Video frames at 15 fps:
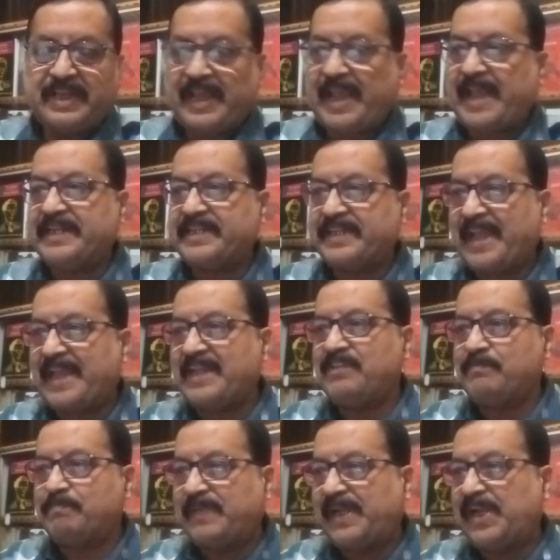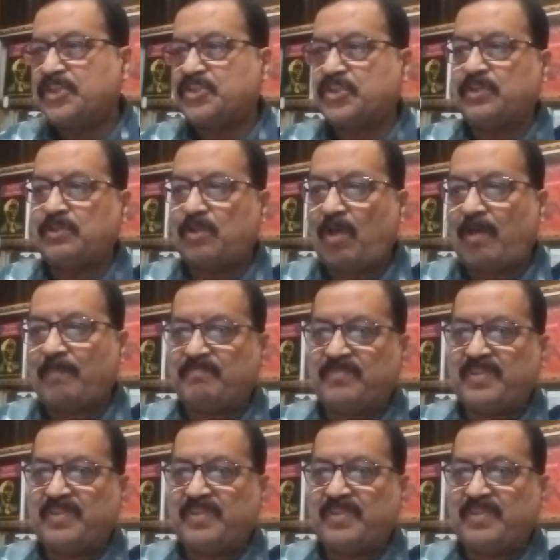and calibration of